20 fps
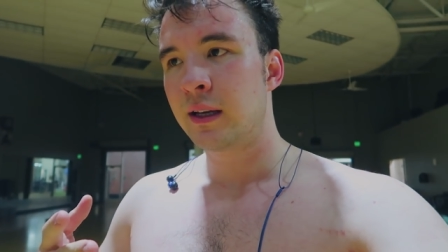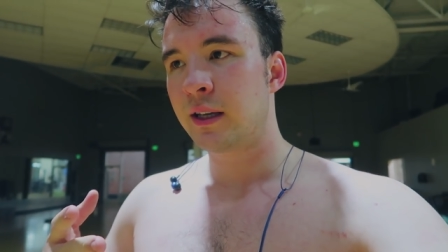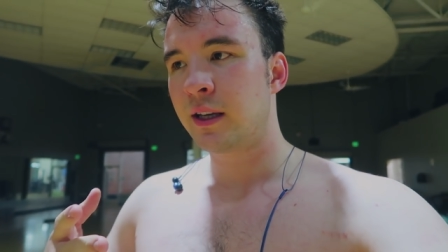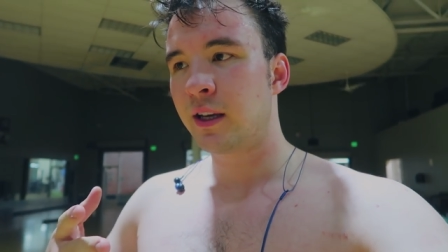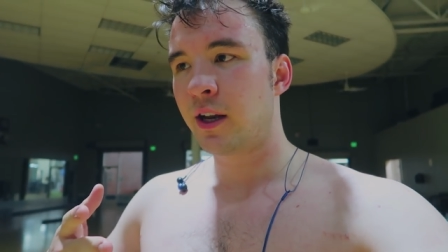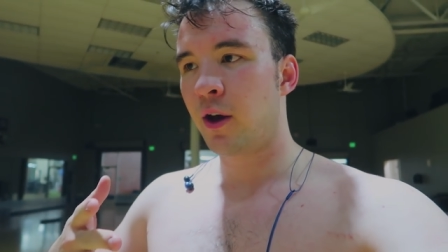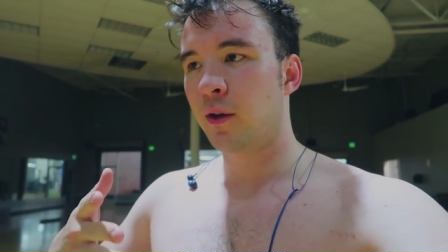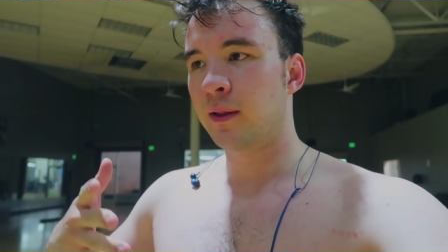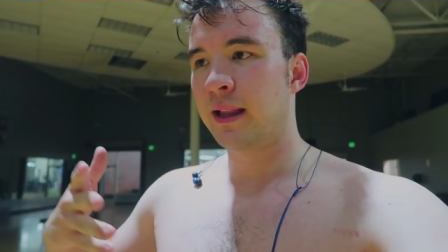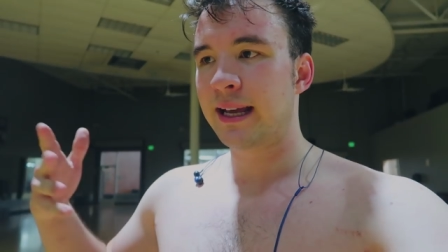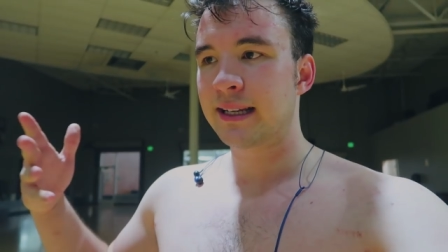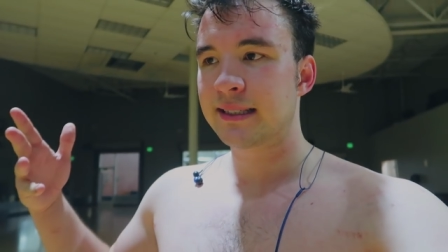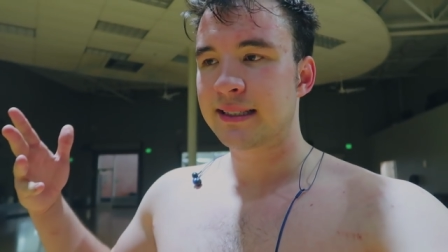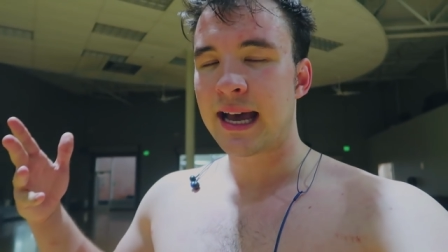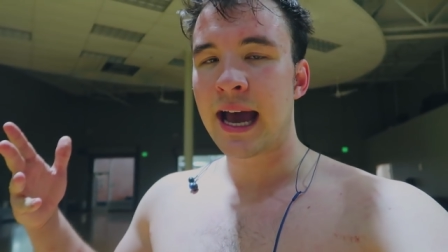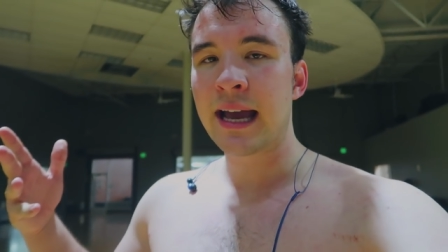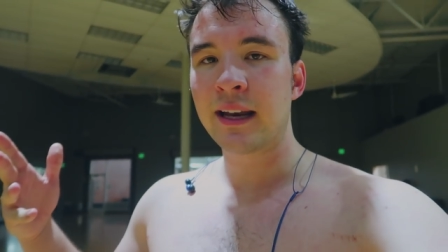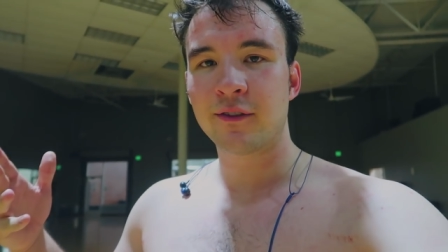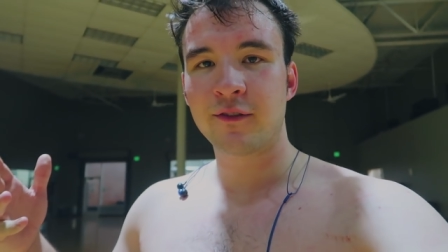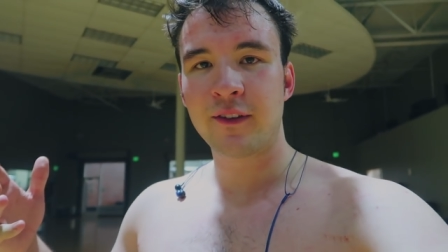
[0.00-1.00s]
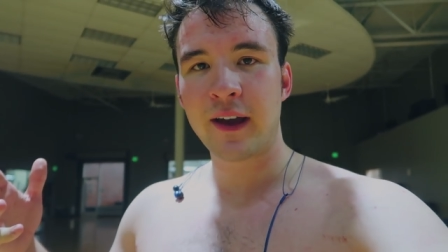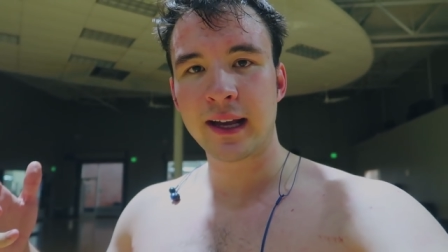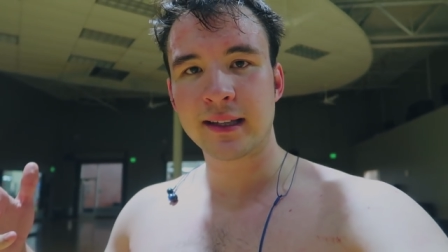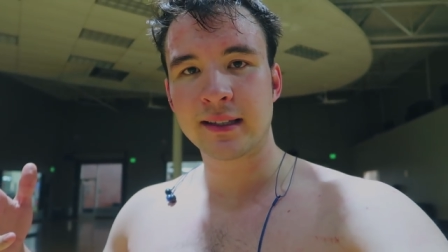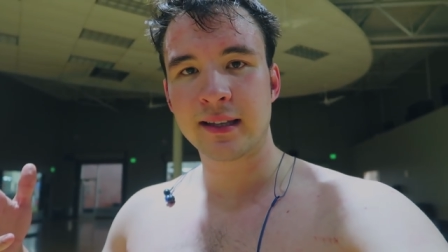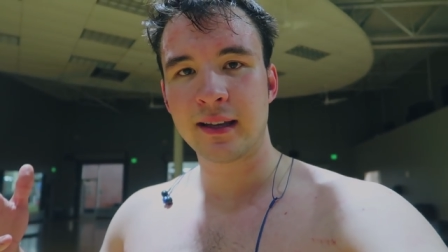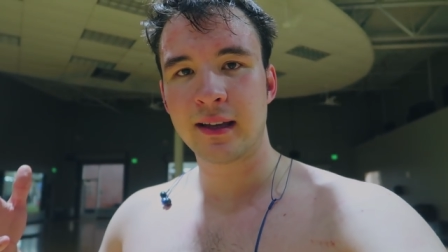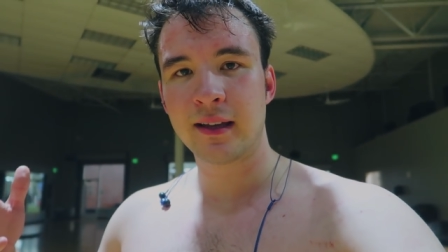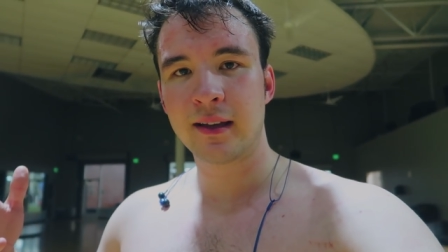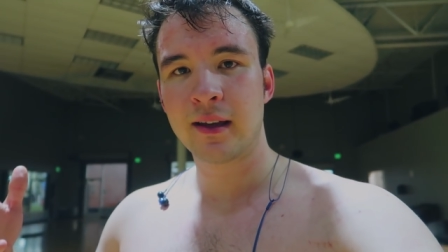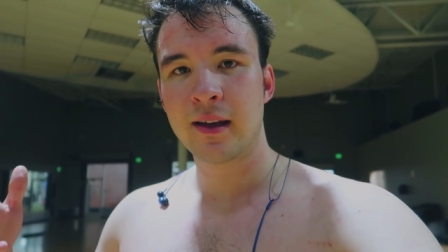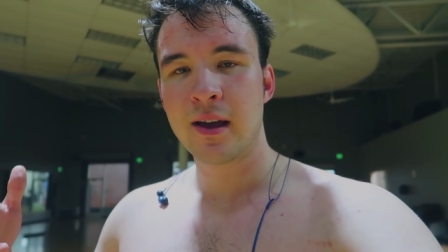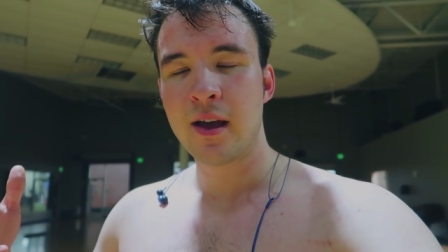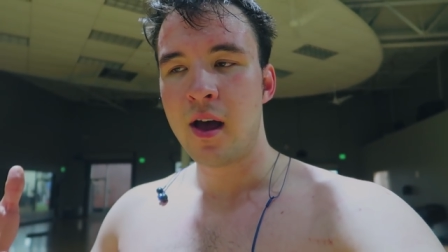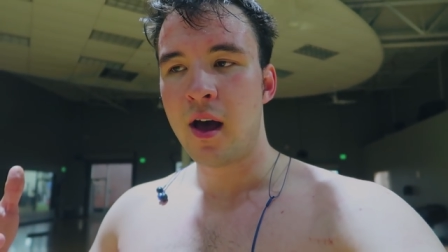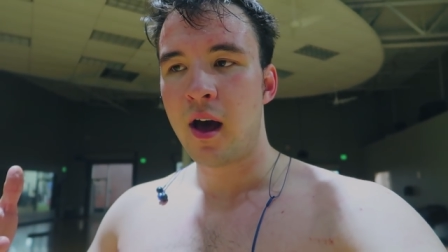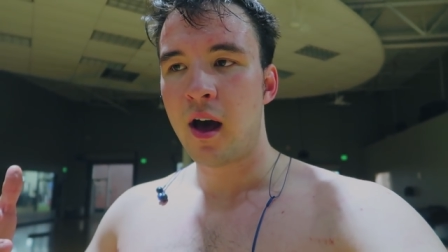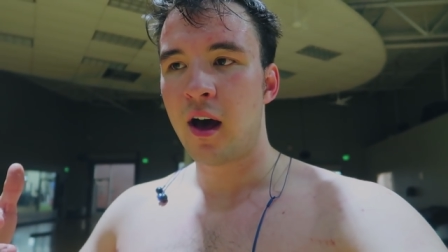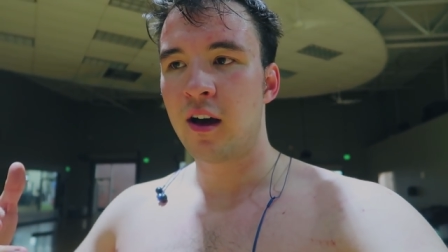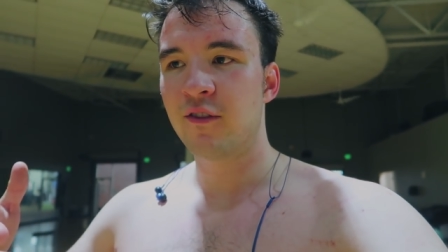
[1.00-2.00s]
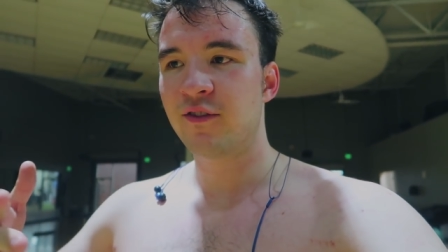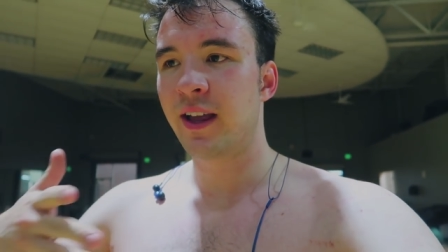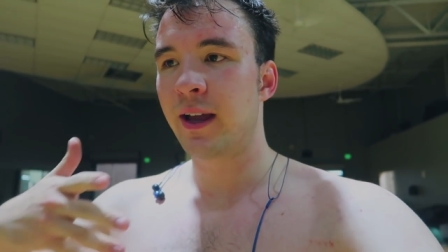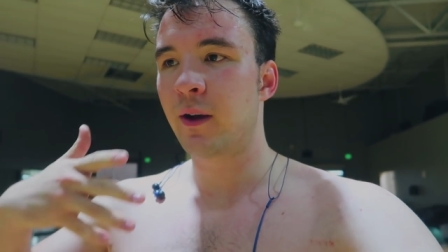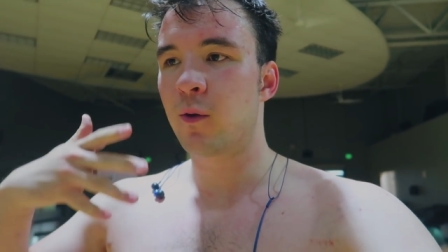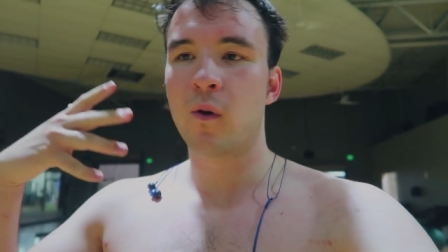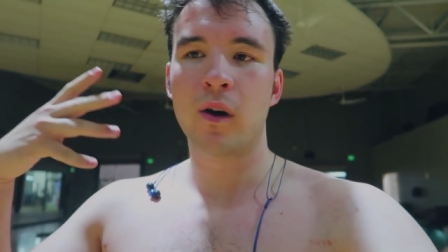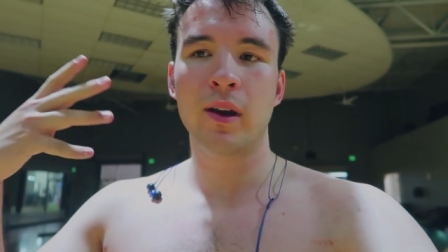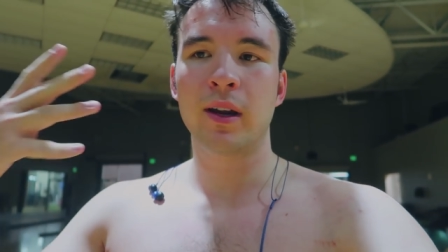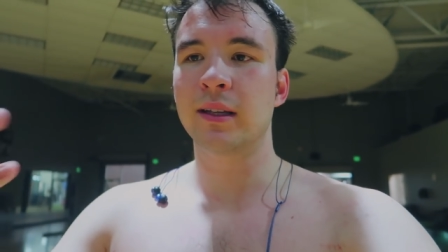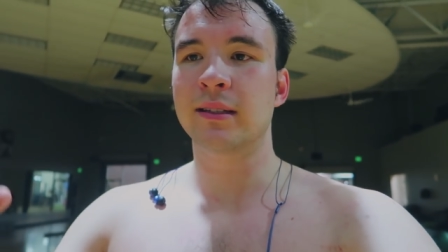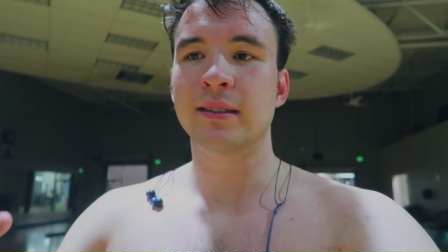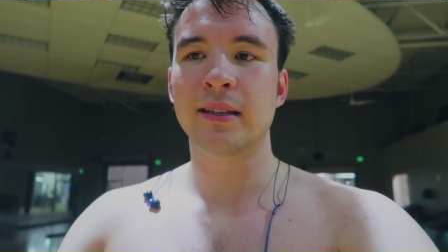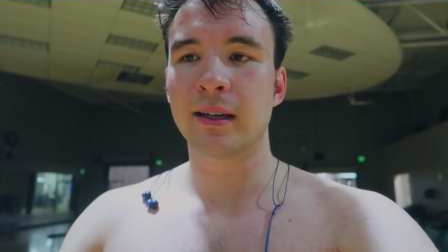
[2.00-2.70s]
you know, like side effect of like wanting